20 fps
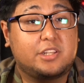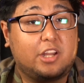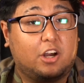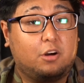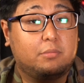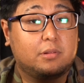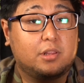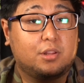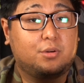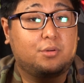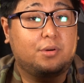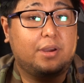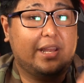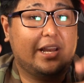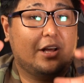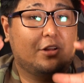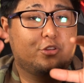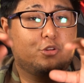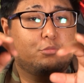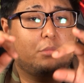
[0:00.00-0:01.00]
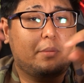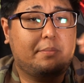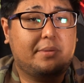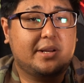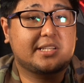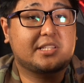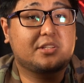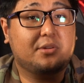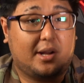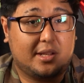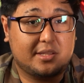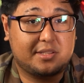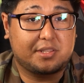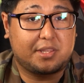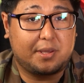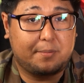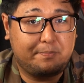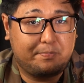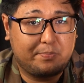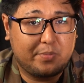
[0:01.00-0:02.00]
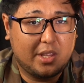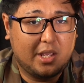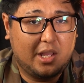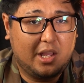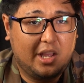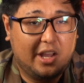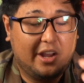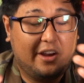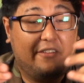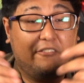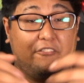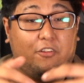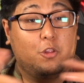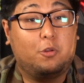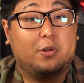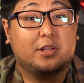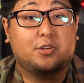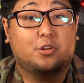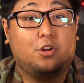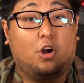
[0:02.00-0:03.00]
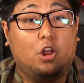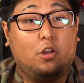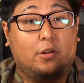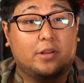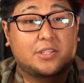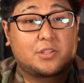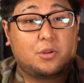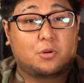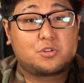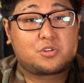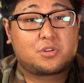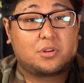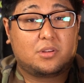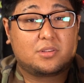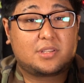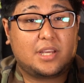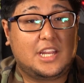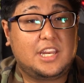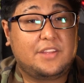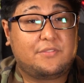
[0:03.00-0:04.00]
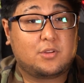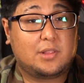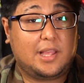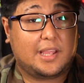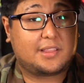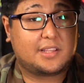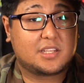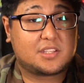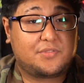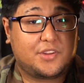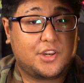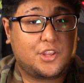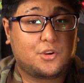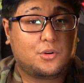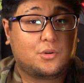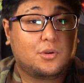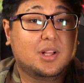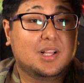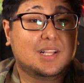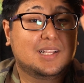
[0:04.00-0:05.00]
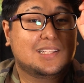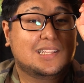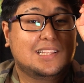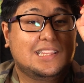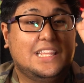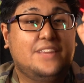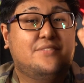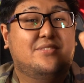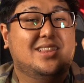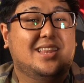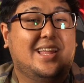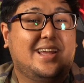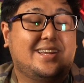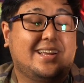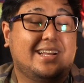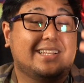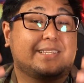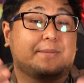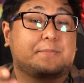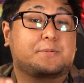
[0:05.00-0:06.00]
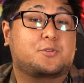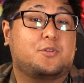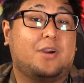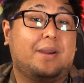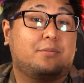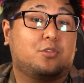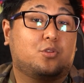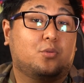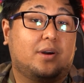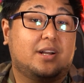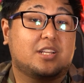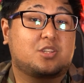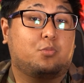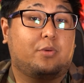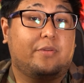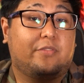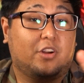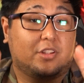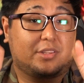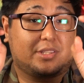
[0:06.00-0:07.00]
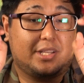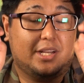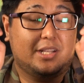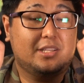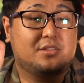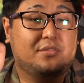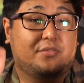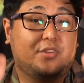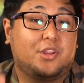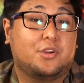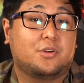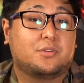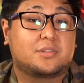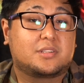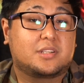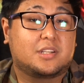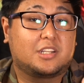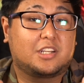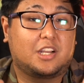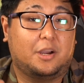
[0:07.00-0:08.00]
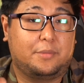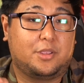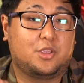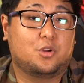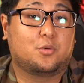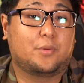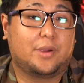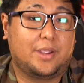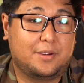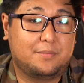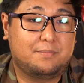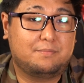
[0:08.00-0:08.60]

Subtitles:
down below and I'll do my best to answer them. Follow us on all our socials, and if you like this video, leave a like and subscribe to us. We've got tons of videos coming your way.